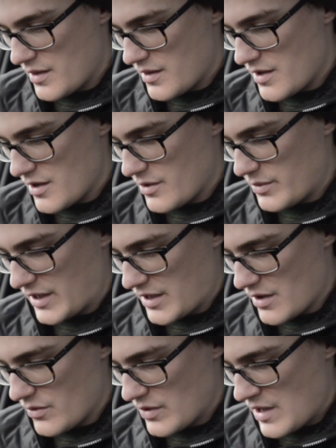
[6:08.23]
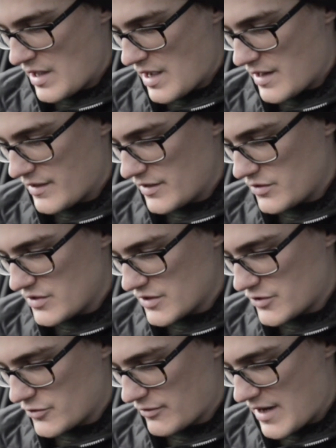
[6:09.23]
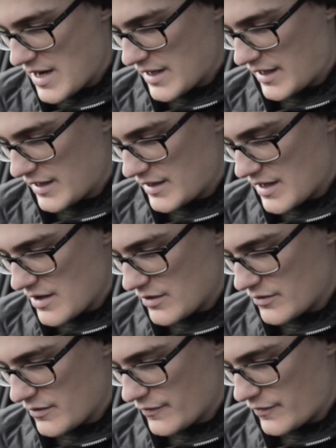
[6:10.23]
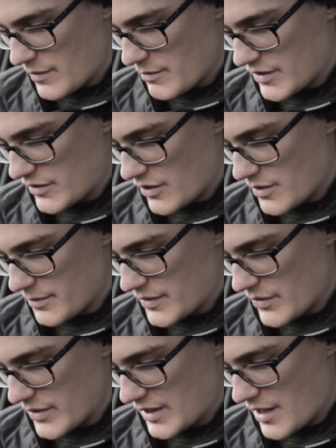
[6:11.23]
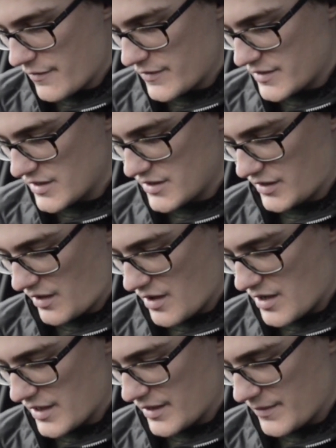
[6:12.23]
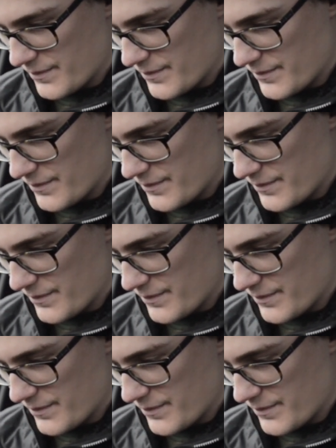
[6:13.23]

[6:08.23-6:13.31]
There we go, and then you just drag it down from the top so it covers the sky.